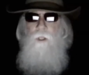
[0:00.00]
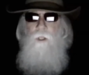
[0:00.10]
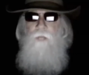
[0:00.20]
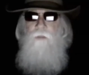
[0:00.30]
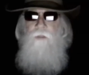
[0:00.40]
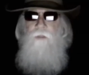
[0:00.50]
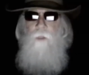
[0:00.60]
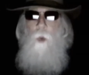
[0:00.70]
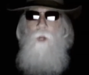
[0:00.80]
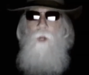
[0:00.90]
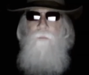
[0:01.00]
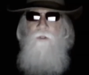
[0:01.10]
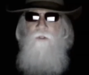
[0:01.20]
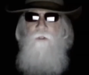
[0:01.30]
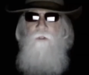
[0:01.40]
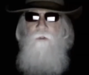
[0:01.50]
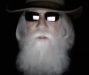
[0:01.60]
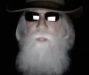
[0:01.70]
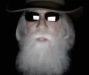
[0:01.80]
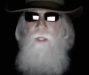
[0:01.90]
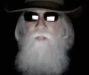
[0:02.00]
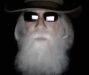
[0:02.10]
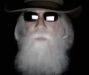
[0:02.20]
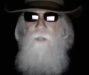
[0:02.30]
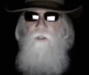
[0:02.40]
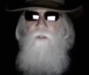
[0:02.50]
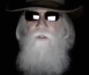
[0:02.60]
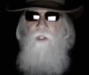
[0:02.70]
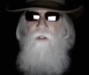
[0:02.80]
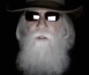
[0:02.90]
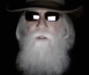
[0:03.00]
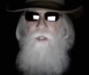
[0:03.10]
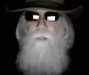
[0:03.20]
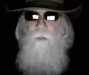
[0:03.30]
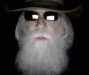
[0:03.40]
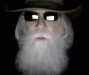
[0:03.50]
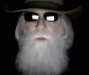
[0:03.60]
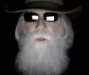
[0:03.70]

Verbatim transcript: and that they warp their children's minds by teaching it to them,